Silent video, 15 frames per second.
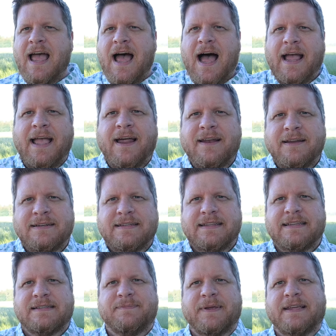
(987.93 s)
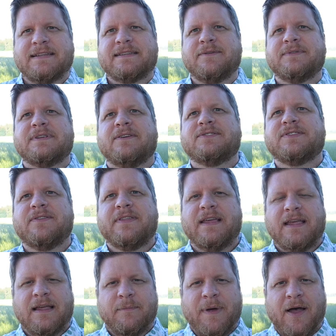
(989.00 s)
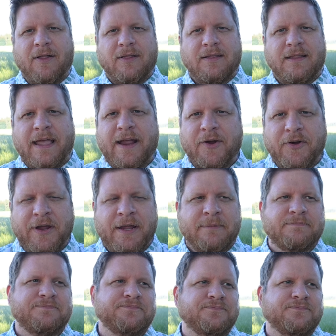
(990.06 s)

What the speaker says: I got onto this because I was also thinking about layering,